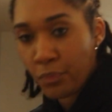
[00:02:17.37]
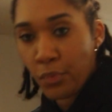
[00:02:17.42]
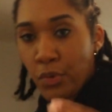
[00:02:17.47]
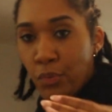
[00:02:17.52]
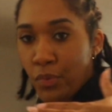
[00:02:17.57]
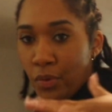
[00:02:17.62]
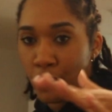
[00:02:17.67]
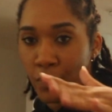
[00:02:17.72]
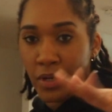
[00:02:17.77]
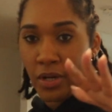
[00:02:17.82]
We
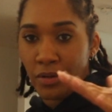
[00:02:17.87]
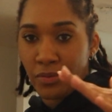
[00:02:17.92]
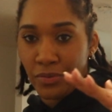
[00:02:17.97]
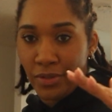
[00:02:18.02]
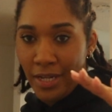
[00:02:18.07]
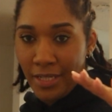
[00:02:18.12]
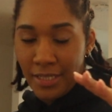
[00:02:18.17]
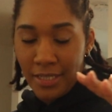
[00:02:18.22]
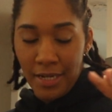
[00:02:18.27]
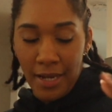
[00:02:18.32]
gonna do
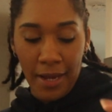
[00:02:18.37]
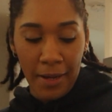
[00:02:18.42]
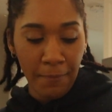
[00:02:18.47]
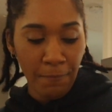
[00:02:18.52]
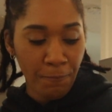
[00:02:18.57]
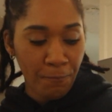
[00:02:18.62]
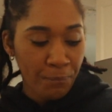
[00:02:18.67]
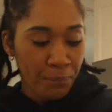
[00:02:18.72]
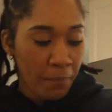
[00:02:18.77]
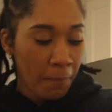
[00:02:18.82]
that
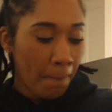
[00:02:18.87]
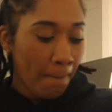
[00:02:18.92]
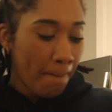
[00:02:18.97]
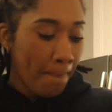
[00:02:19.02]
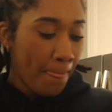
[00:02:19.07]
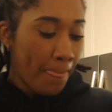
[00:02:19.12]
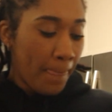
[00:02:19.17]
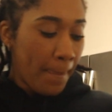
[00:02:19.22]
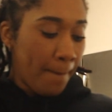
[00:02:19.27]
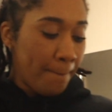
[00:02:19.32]
today.
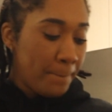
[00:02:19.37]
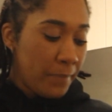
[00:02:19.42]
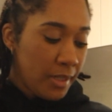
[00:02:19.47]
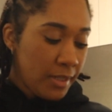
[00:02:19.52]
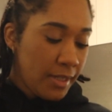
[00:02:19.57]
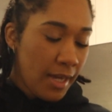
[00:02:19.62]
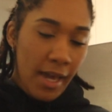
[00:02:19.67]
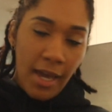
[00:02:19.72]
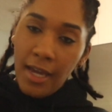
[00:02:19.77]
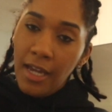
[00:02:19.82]

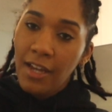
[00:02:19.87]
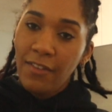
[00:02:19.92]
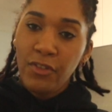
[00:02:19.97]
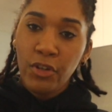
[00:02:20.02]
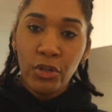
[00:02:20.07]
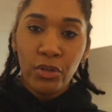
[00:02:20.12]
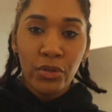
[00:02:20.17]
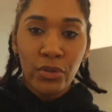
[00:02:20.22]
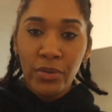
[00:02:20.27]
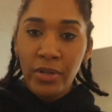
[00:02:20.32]
But yeah, if
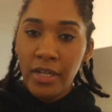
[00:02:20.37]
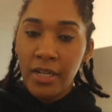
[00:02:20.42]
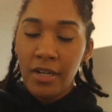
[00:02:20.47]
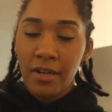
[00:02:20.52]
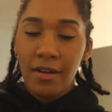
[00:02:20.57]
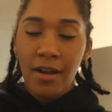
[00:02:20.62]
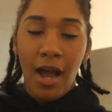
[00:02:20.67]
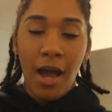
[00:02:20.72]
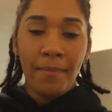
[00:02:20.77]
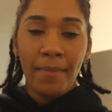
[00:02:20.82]
you're new
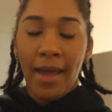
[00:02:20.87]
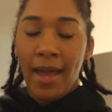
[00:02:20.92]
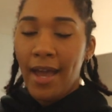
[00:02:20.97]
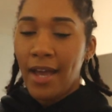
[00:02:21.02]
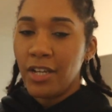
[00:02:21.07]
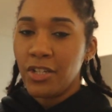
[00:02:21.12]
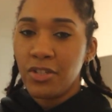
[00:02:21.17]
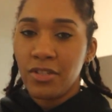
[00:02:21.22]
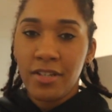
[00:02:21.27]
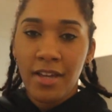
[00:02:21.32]
here, I'm
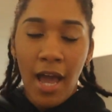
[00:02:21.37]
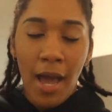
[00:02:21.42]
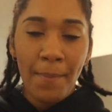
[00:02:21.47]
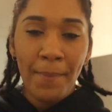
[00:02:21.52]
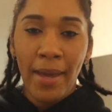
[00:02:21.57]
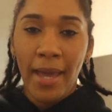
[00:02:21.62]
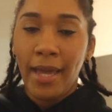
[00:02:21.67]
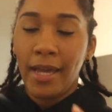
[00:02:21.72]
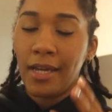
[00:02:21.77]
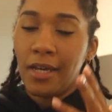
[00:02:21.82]
Ashley. I
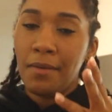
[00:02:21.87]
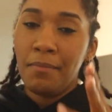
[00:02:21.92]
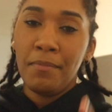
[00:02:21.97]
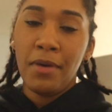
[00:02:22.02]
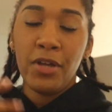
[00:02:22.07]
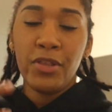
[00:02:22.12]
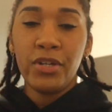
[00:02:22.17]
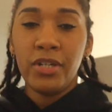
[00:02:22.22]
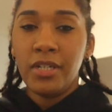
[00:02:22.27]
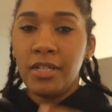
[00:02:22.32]
make
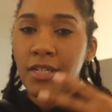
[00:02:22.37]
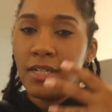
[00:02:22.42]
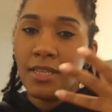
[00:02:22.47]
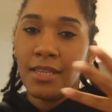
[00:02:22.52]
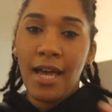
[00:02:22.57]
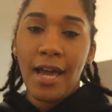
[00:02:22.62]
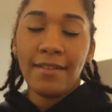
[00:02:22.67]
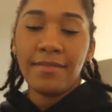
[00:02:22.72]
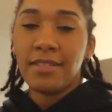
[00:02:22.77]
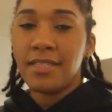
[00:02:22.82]
motherhood
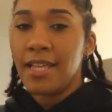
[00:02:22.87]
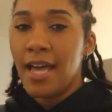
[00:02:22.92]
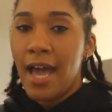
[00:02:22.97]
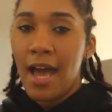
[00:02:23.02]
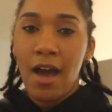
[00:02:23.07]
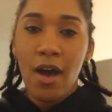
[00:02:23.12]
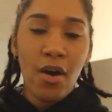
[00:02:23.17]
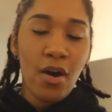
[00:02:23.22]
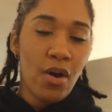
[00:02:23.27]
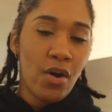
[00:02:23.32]

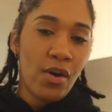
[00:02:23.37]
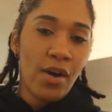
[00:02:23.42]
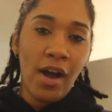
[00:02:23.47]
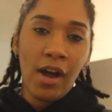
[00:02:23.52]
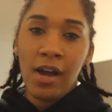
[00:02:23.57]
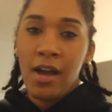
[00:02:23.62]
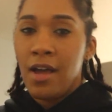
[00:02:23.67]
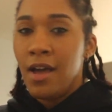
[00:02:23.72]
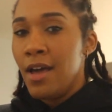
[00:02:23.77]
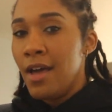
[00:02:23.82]

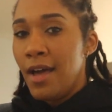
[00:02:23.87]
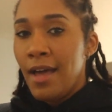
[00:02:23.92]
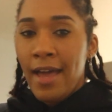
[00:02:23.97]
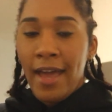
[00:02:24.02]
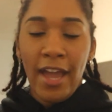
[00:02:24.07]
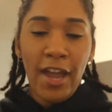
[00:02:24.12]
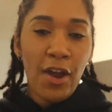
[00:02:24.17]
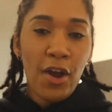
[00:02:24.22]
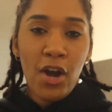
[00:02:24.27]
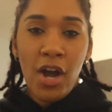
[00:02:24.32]
lifestyle
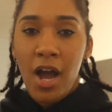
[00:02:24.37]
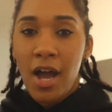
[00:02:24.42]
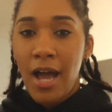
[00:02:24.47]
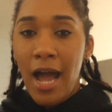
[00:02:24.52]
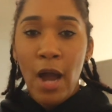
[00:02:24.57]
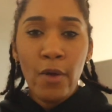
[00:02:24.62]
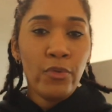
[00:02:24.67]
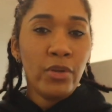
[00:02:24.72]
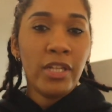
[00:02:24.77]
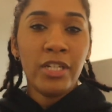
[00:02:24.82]
hair
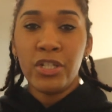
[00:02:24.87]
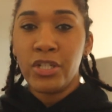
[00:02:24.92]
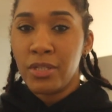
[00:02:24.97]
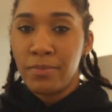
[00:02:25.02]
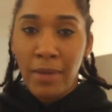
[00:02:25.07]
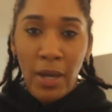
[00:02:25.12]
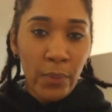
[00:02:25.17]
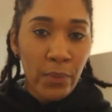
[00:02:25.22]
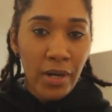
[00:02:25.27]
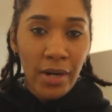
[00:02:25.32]
I really
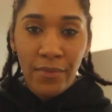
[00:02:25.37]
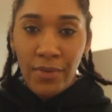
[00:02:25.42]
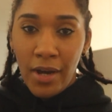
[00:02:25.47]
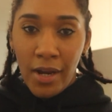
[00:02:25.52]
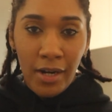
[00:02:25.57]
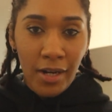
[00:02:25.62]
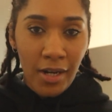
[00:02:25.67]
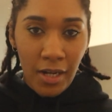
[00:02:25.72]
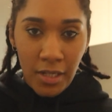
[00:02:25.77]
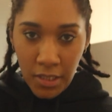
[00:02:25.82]
just make whatever
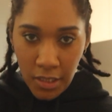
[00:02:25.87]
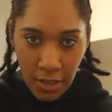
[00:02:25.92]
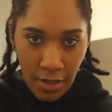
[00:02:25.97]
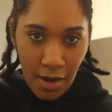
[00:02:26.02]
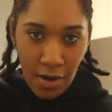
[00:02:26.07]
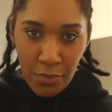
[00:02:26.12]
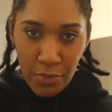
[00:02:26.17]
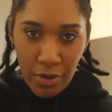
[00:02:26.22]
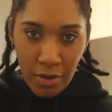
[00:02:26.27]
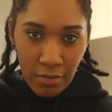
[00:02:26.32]
kind of content
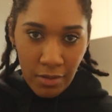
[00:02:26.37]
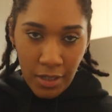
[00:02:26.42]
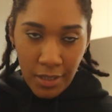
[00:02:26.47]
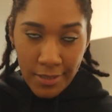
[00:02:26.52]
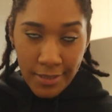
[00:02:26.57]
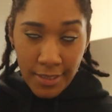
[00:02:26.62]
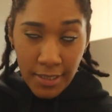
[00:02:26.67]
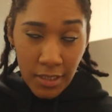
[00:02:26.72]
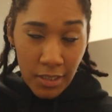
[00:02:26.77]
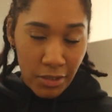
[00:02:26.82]
I want,
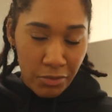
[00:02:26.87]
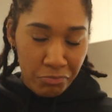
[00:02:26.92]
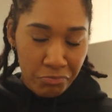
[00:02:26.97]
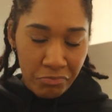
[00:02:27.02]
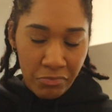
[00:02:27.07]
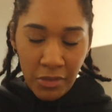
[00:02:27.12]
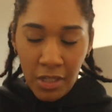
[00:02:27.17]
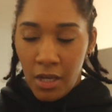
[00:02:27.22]
honestly.